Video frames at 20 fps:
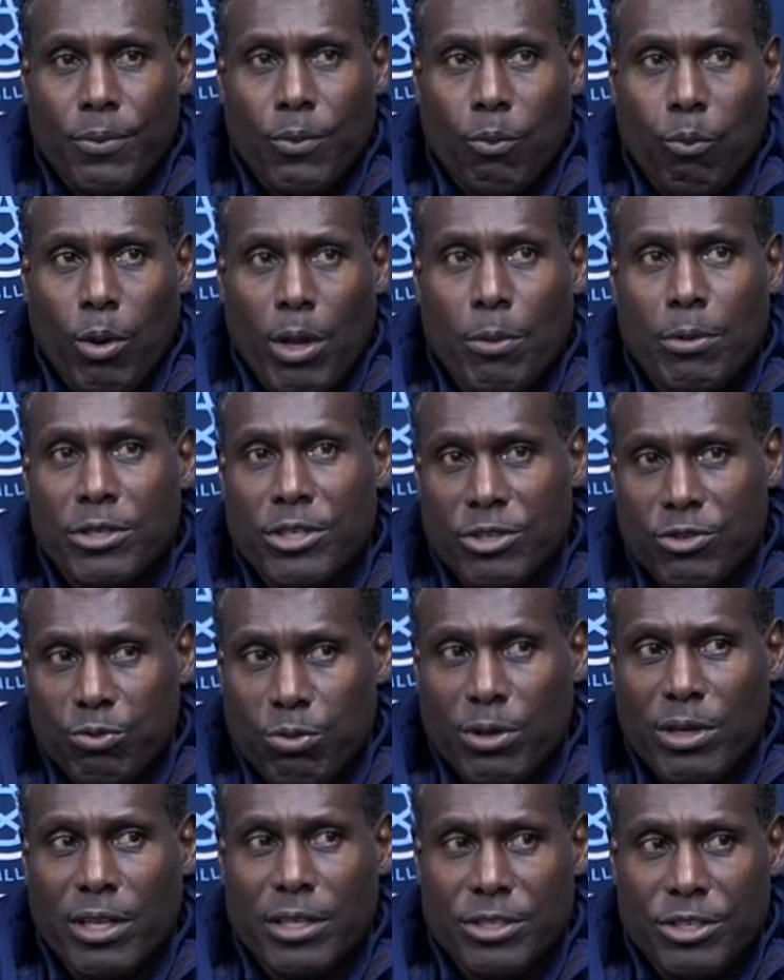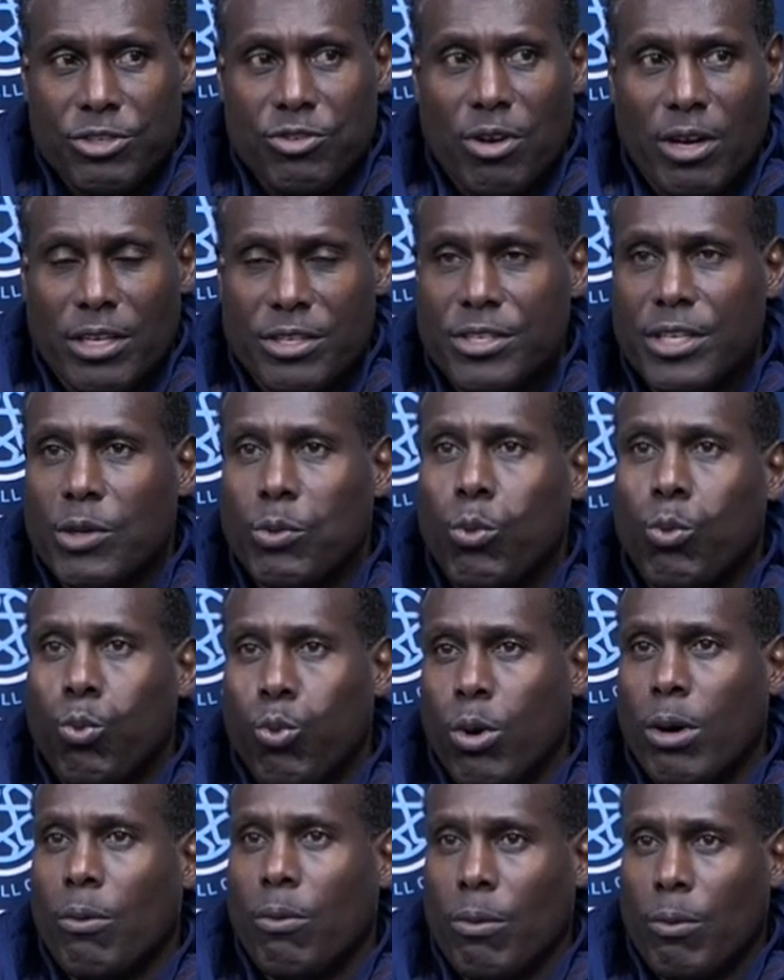we were just really just trying to see
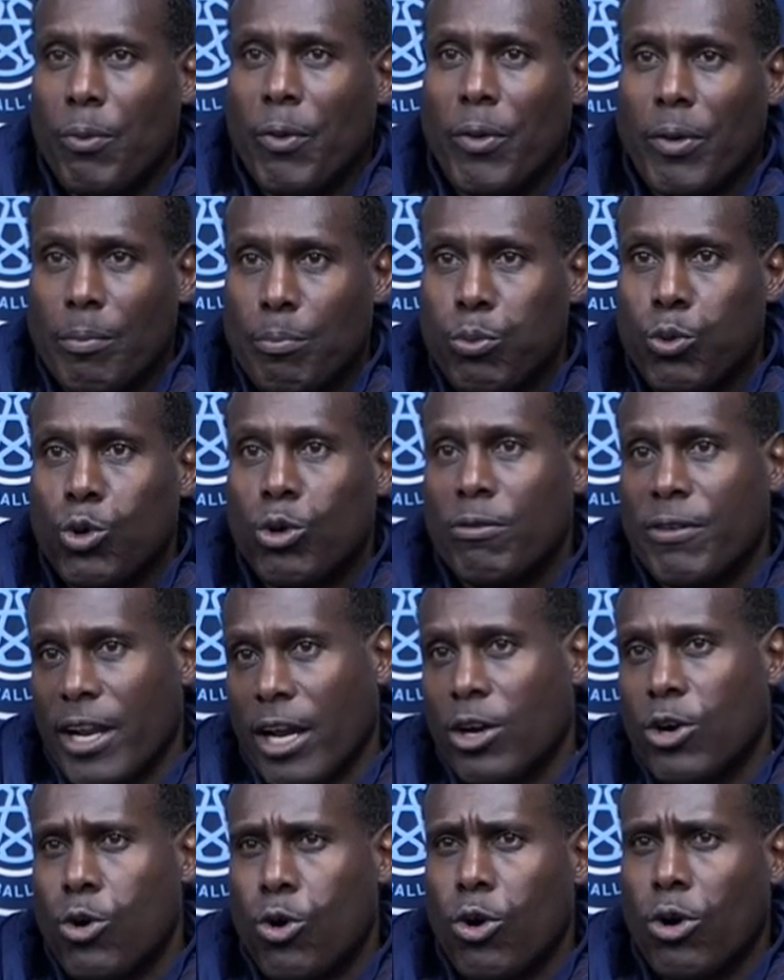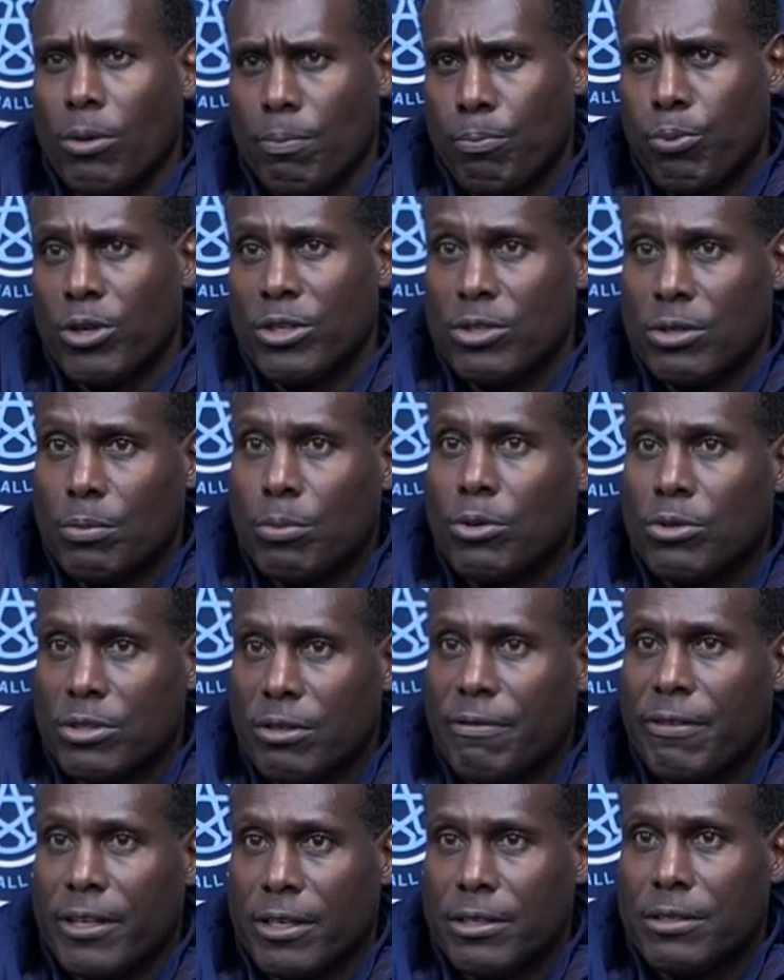what we were improving our core principles
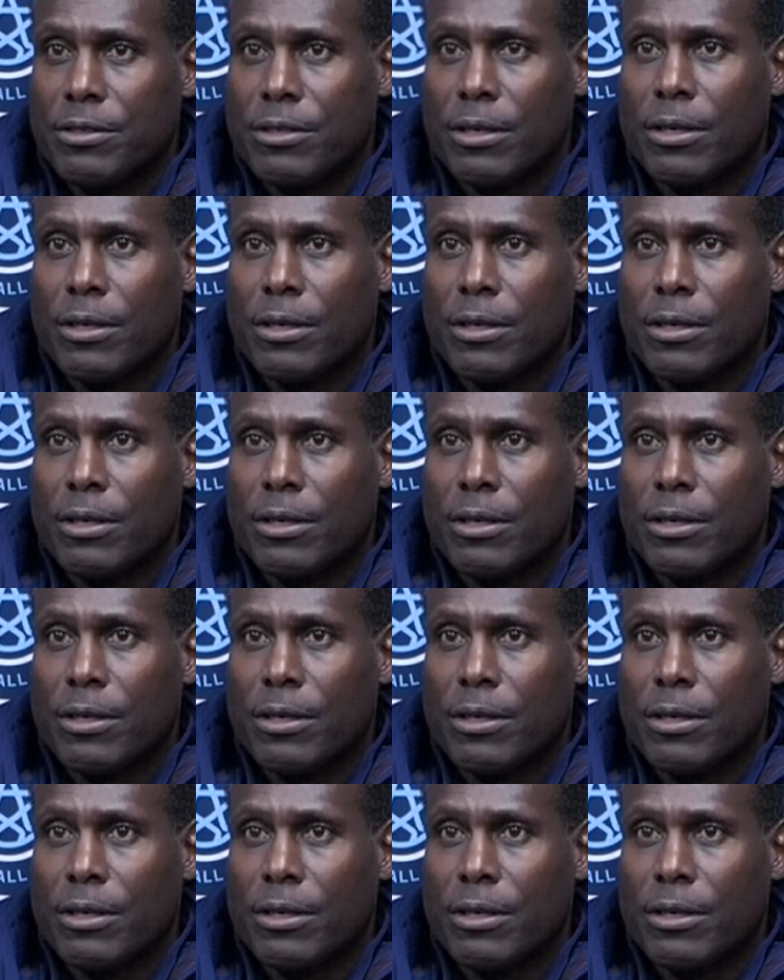of things.